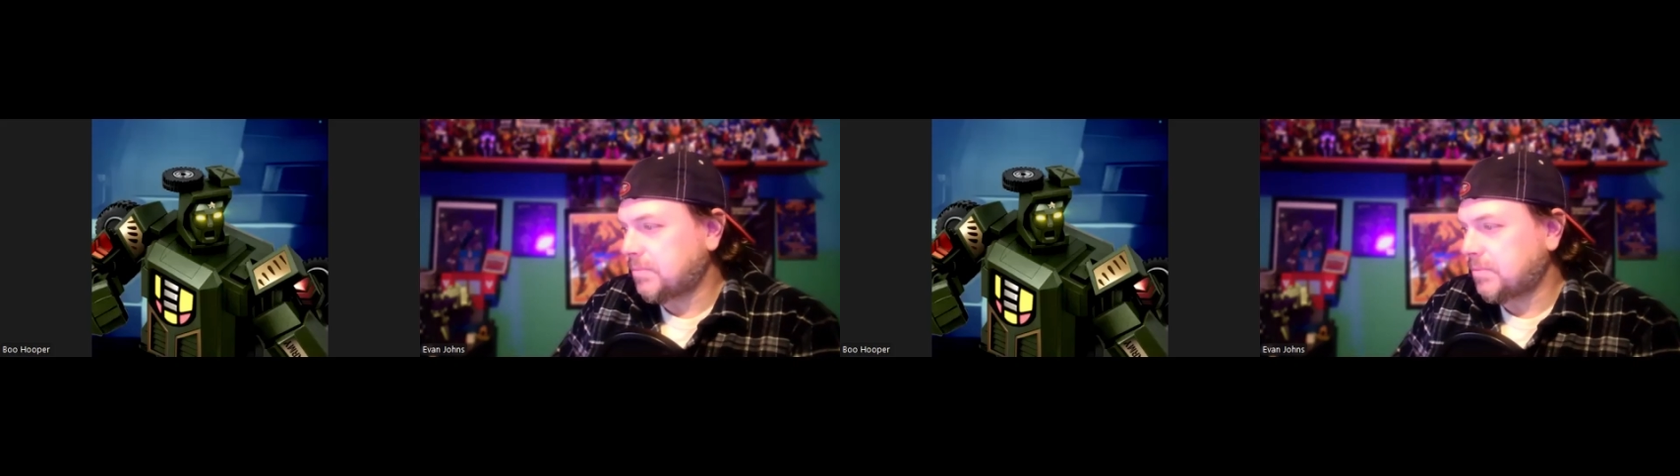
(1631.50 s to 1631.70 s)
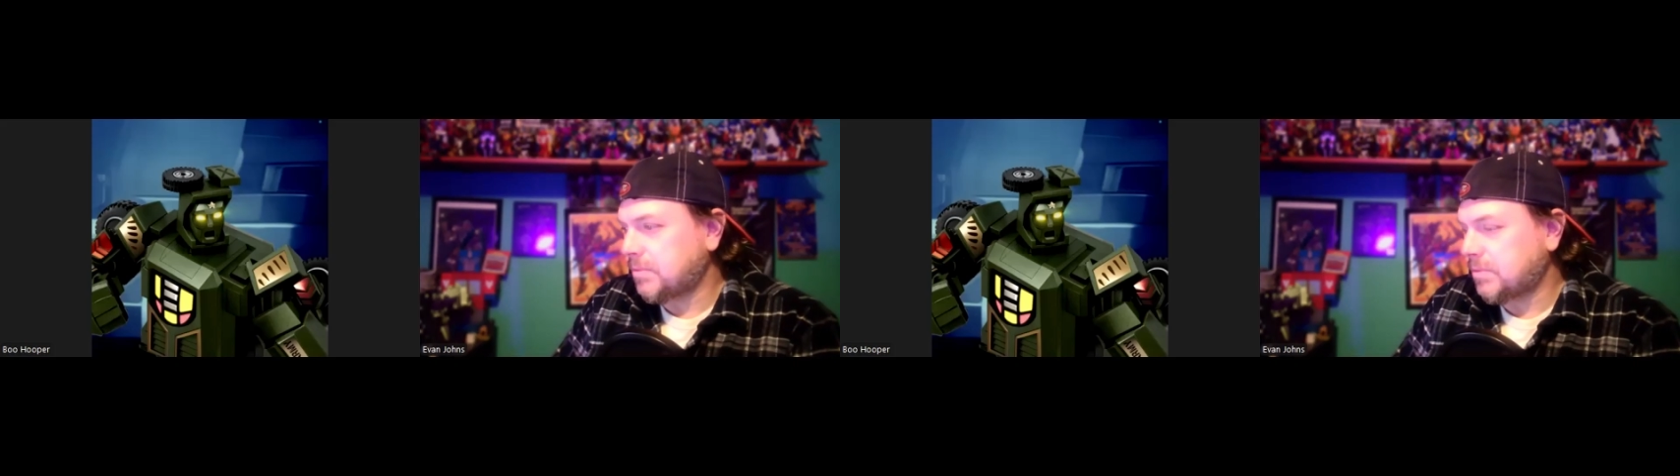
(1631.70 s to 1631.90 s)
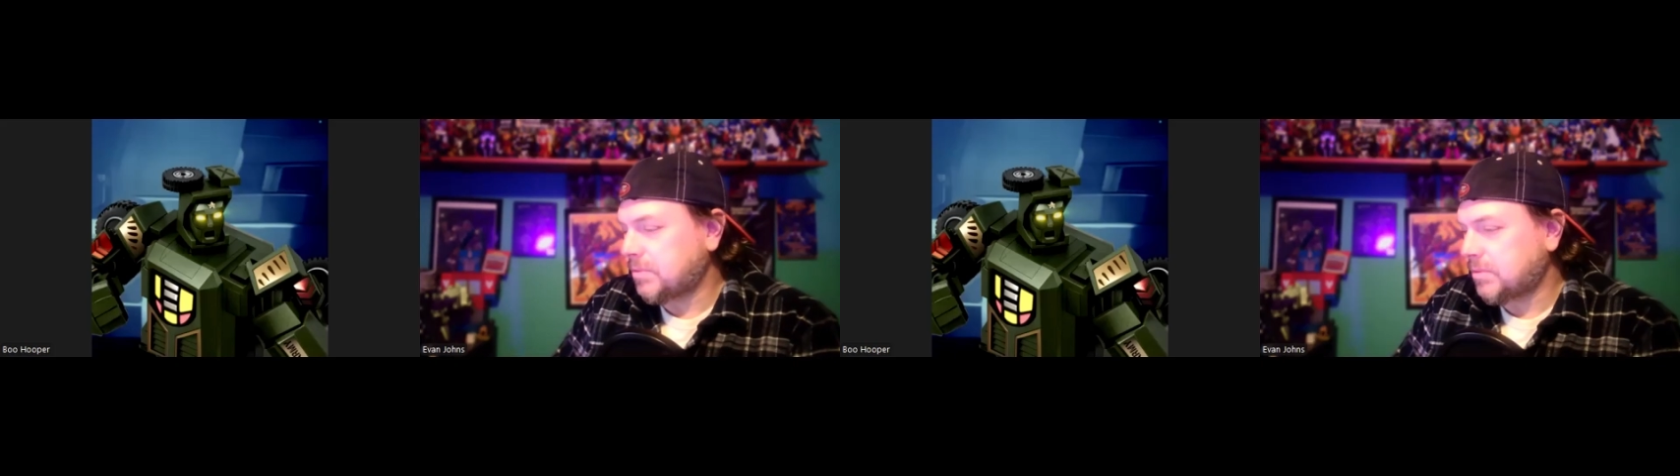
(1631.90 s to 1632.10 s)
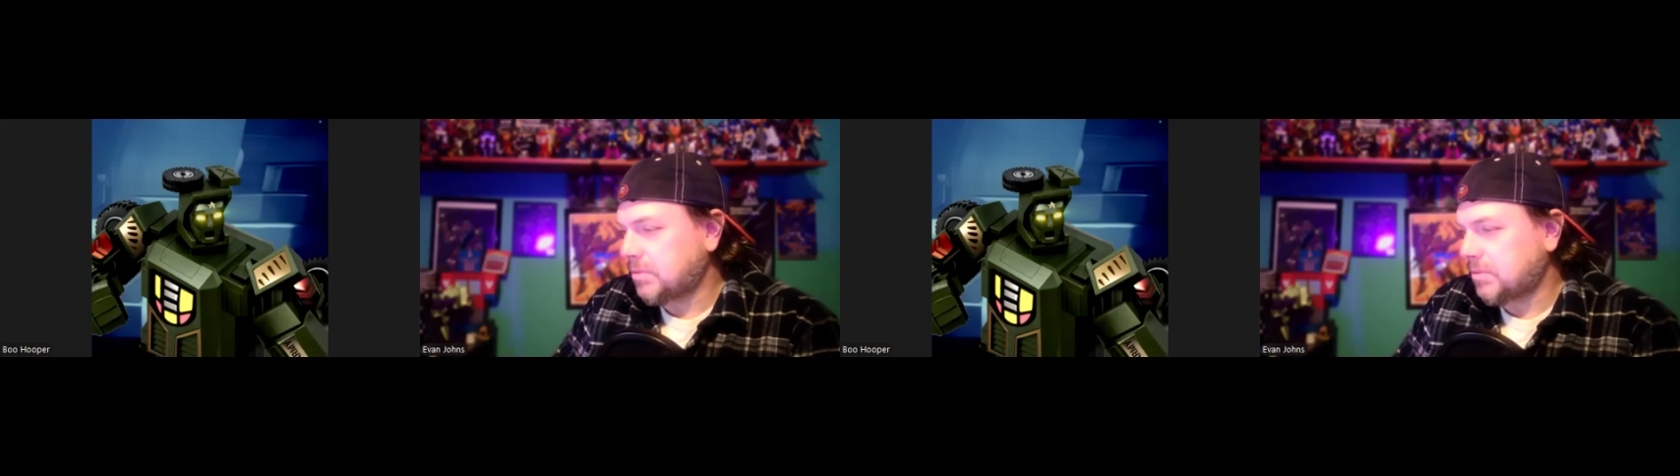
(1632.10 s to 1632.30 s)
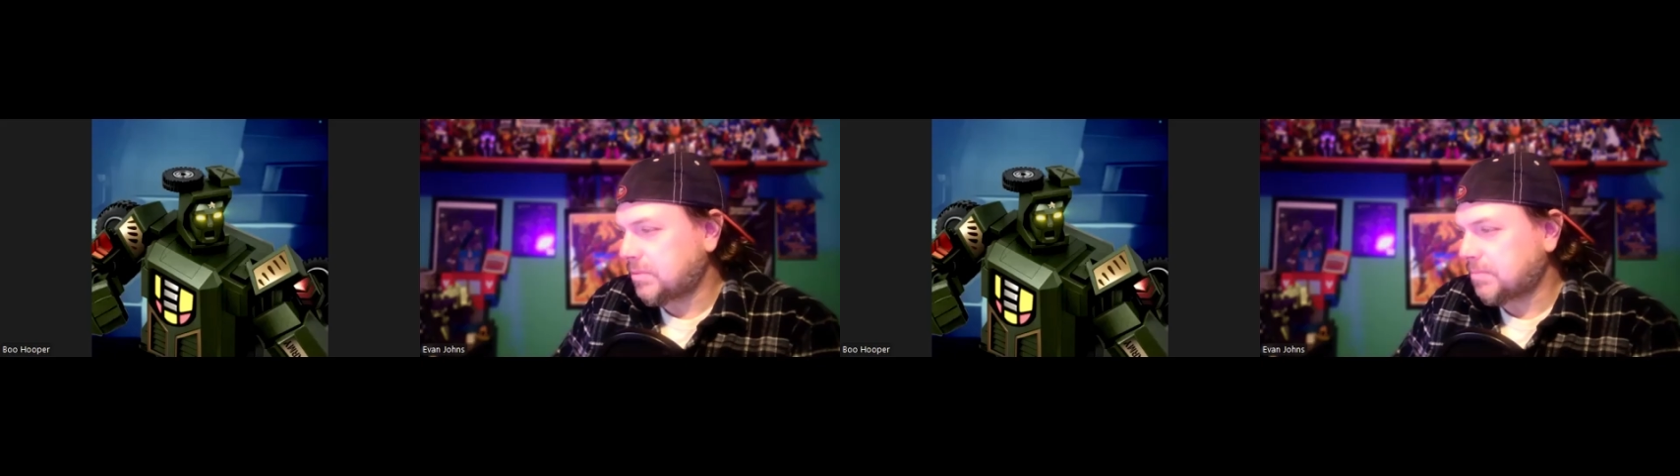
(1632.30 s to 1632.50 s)
yeah,
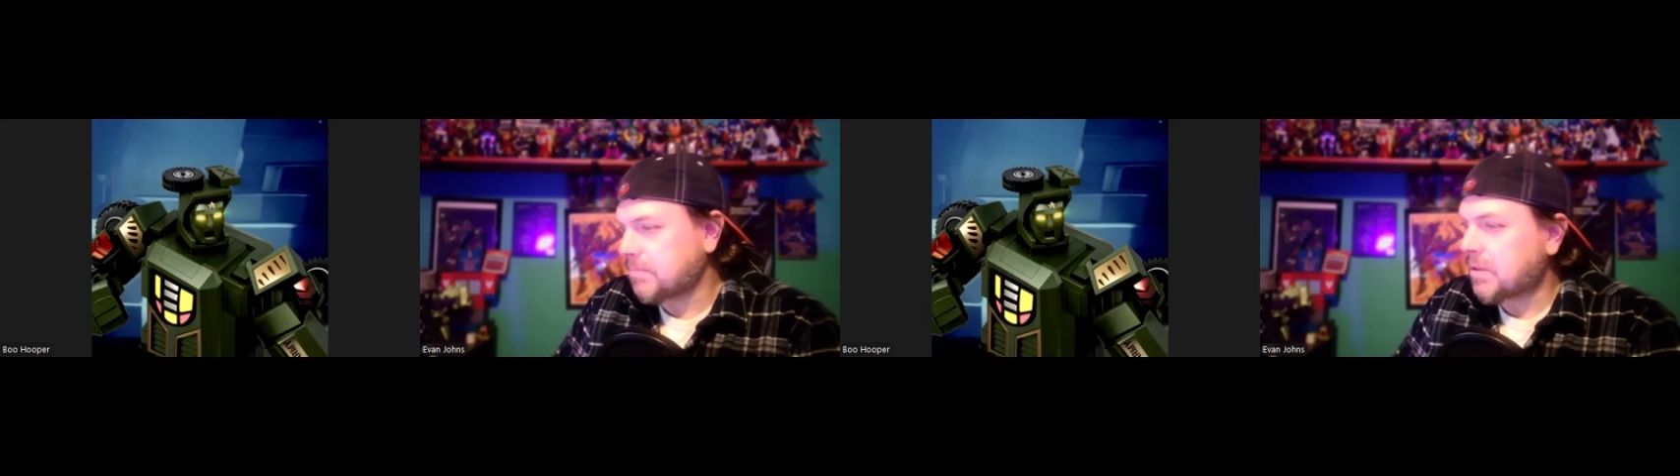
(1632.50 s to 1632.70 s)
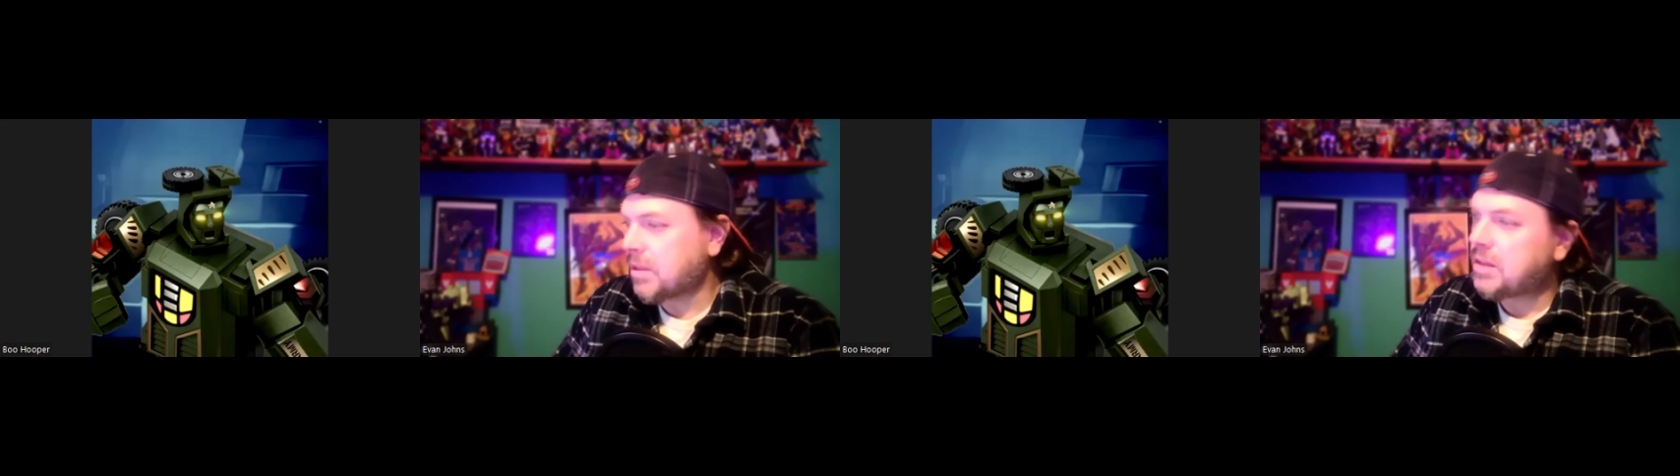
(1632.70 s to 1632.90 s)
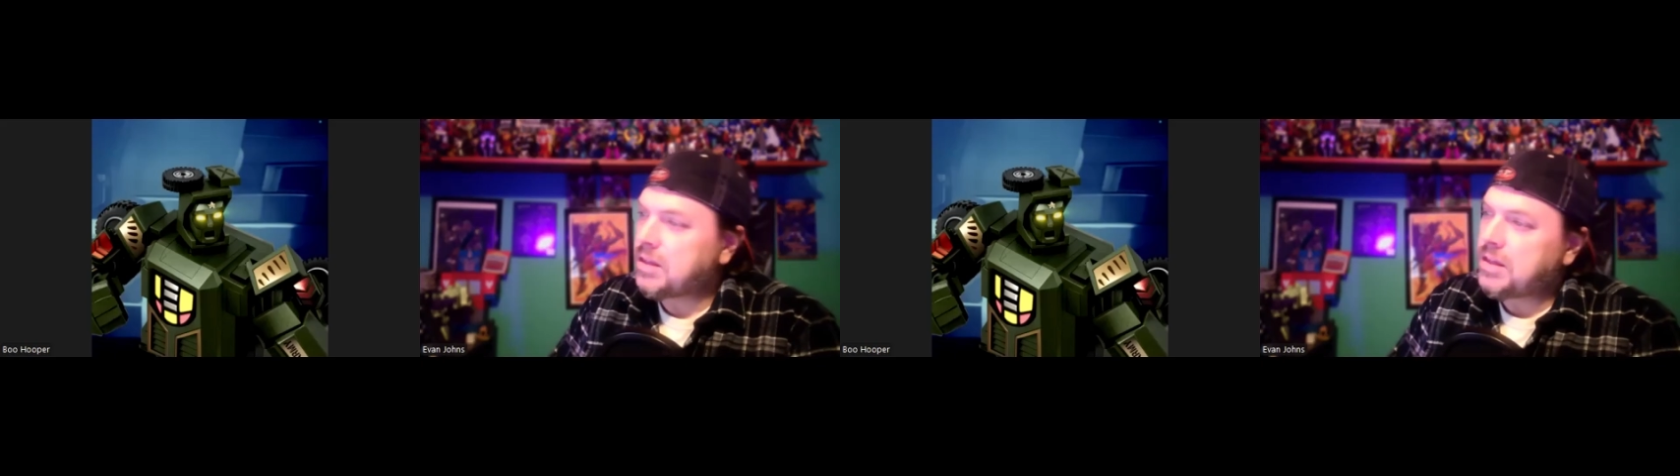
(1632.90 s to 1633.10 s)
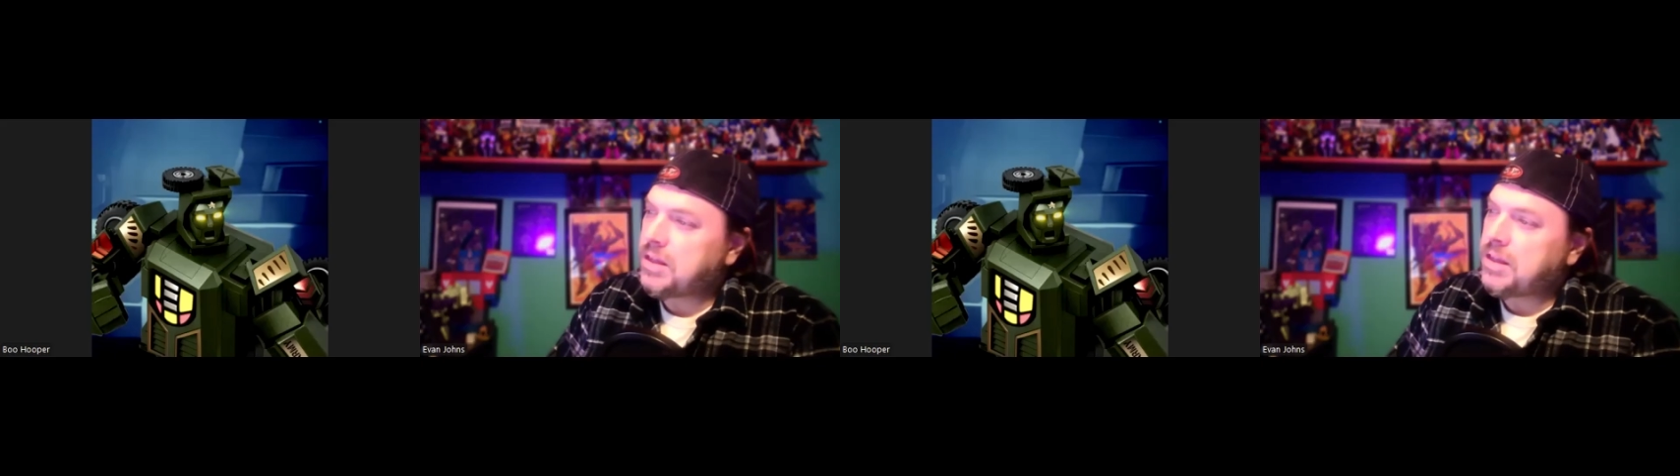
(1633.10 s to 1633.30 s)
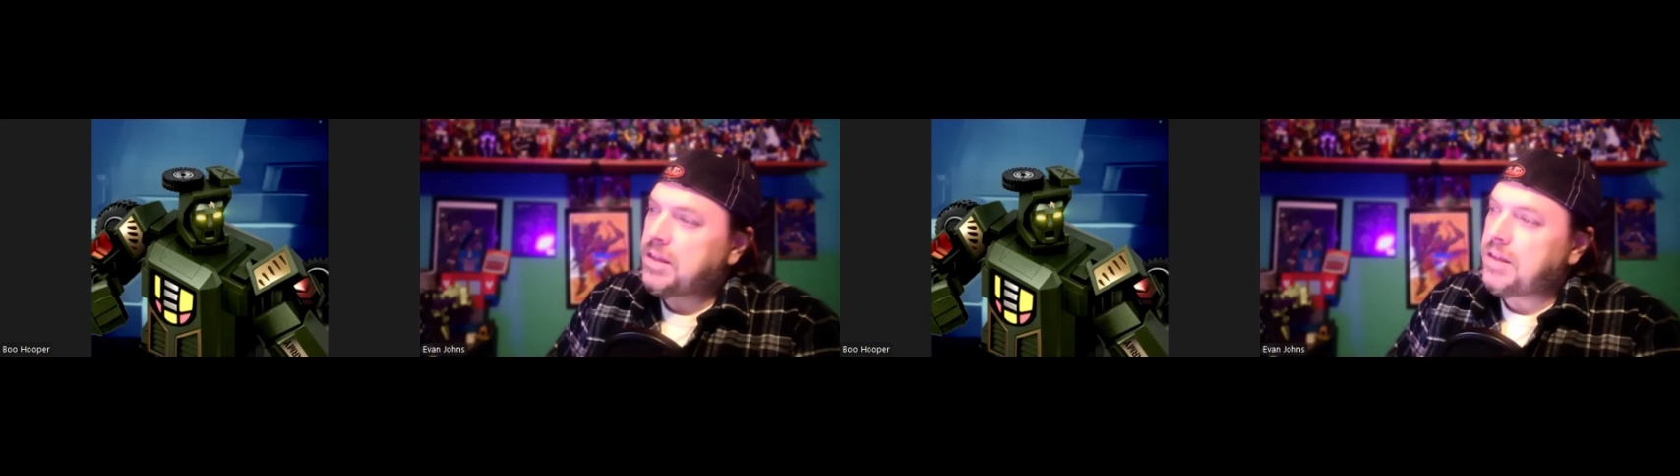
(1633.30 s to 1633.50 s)

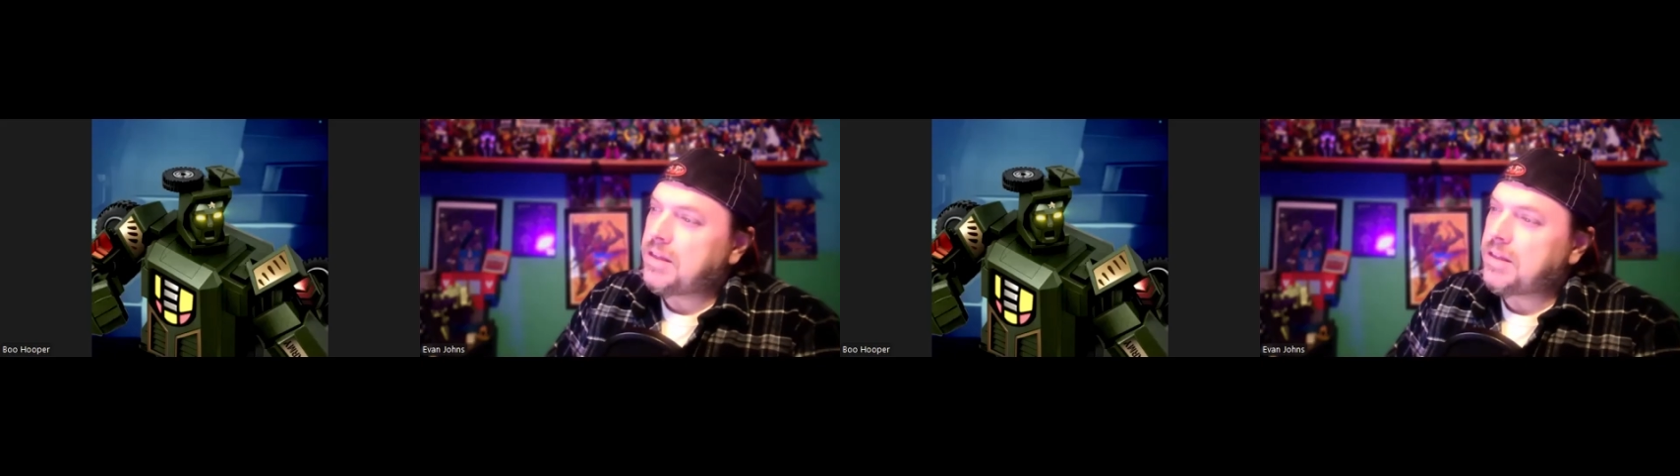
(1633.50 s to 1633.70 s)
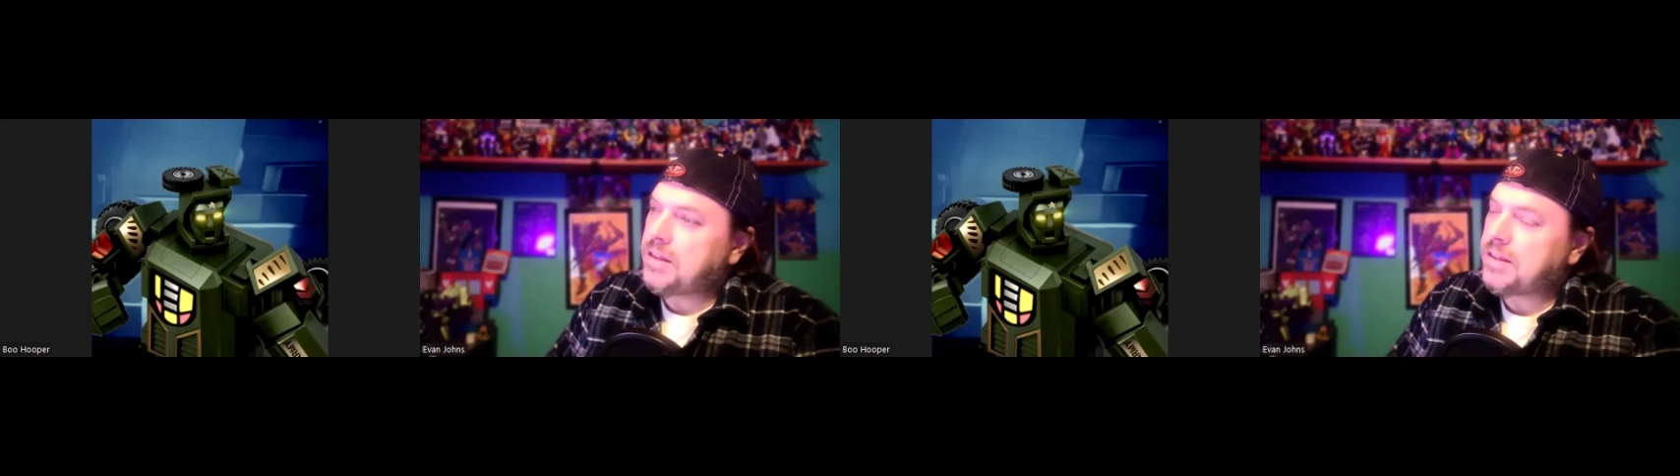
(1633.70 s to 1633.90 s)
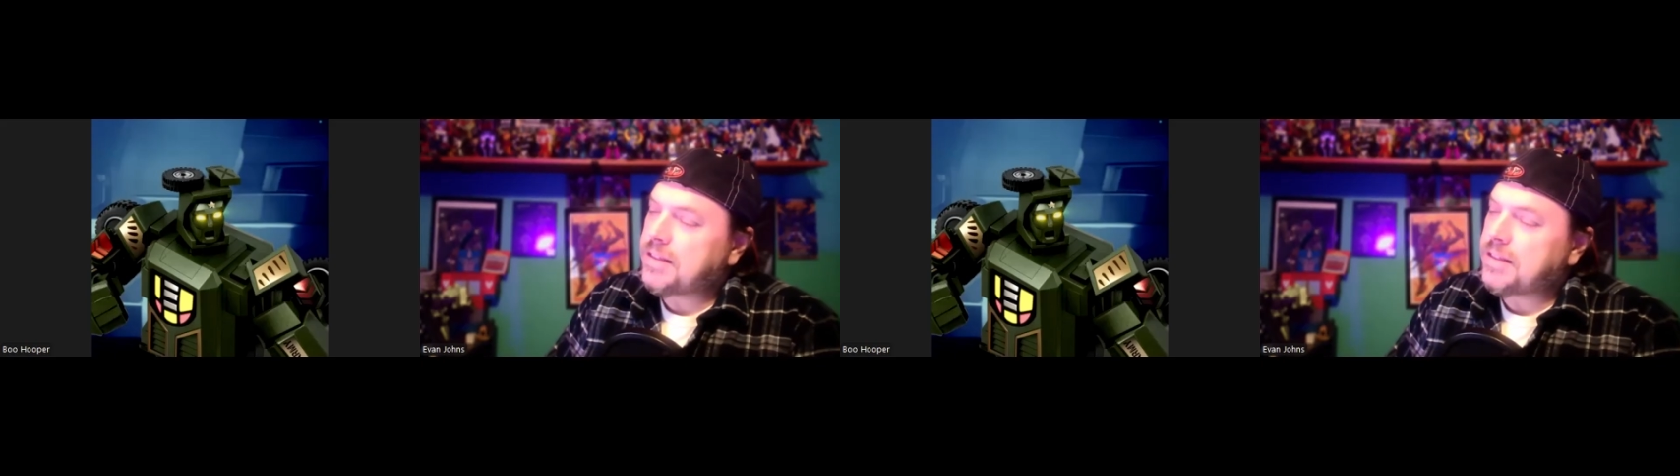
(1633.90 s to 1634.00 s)
and it was just